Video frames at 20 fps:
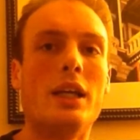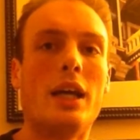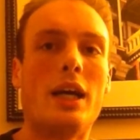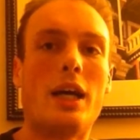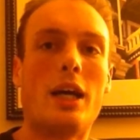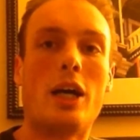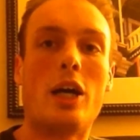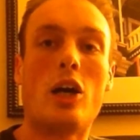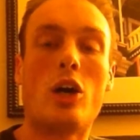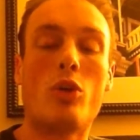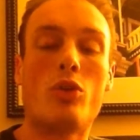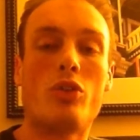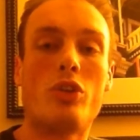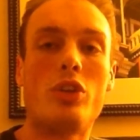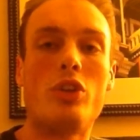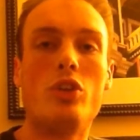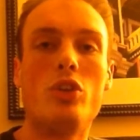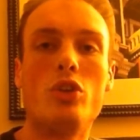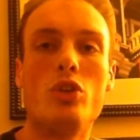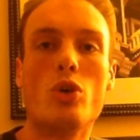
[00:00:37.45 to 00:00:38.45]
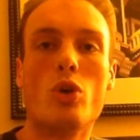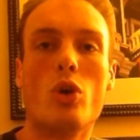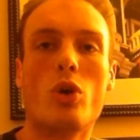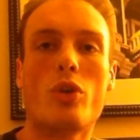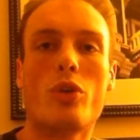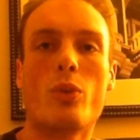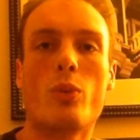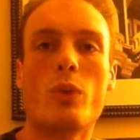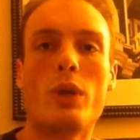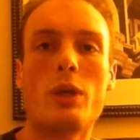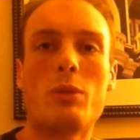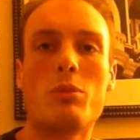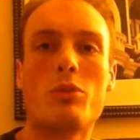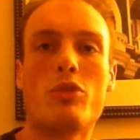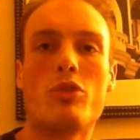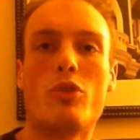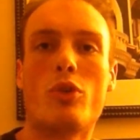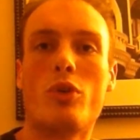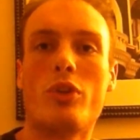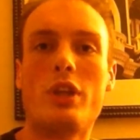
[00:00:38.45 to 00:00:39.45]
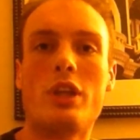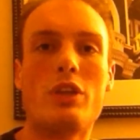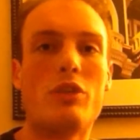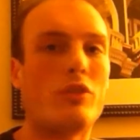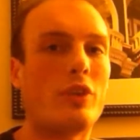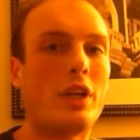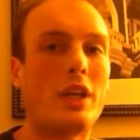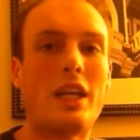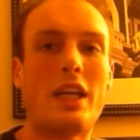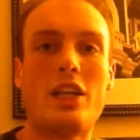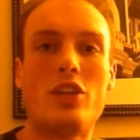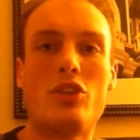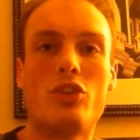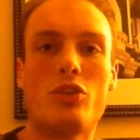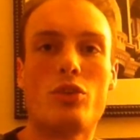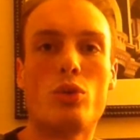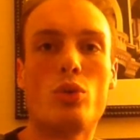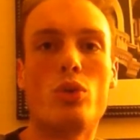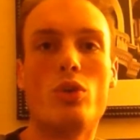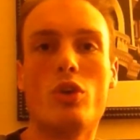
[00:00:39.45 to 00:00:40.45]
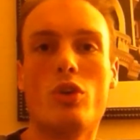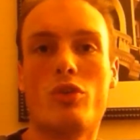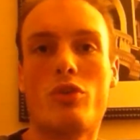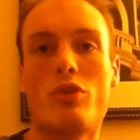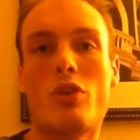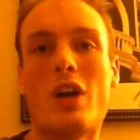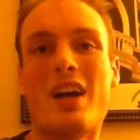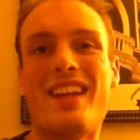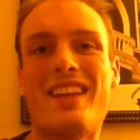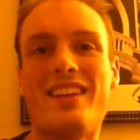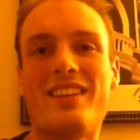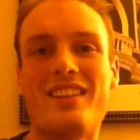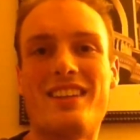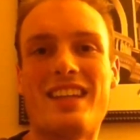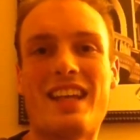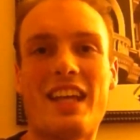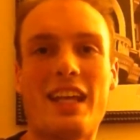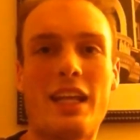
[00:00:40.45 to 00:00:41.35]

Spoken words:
I was in New York the week before the event and just could not find it